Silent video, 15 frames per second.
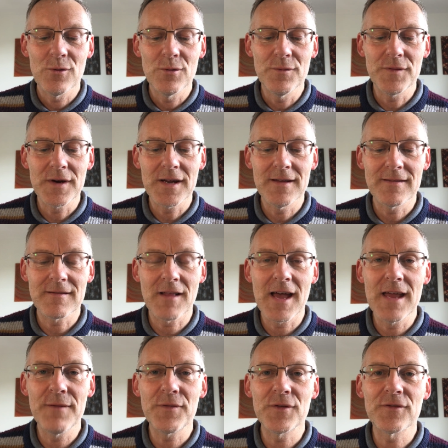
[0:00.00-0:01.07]
over his
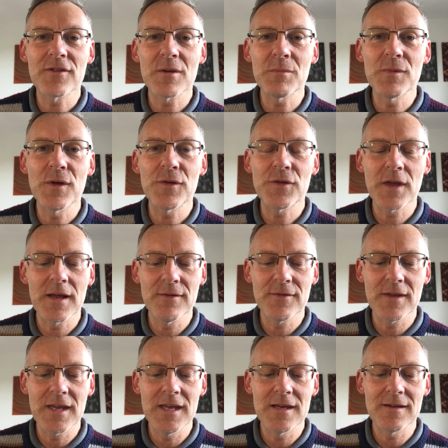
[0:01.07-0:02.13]
life and some of the
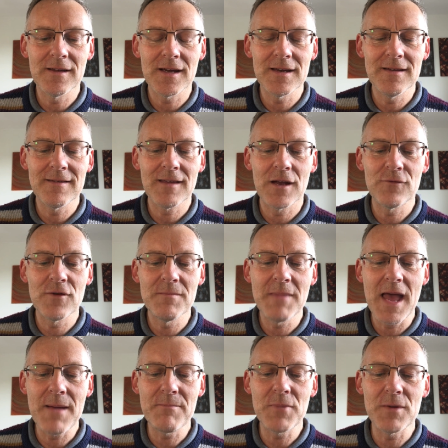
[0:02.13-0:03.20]
things that he had done, he said,
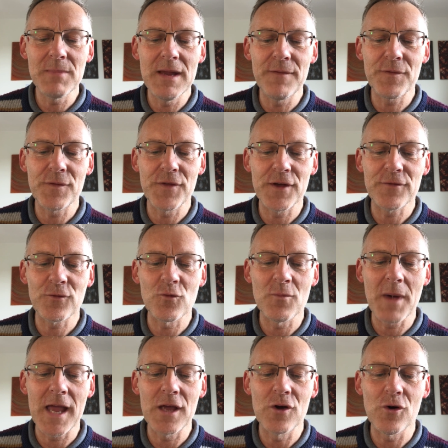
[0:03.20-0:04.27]
"Remember me for this, O
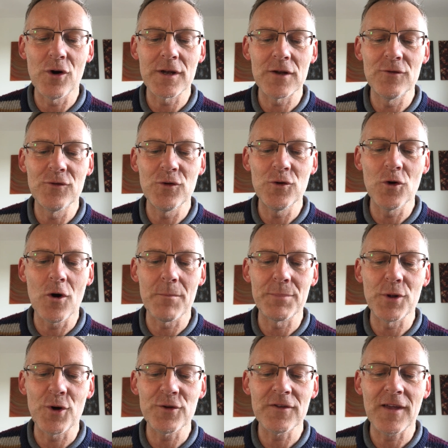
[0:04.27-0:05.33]
my God, and do not
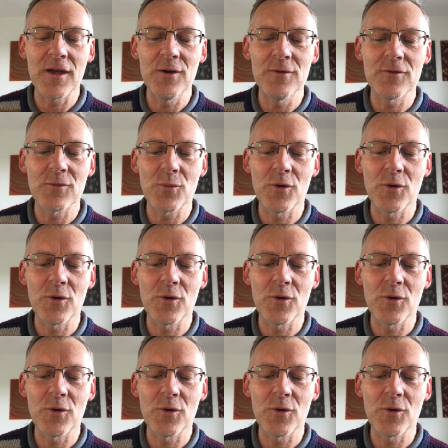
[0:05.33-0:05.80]
blot out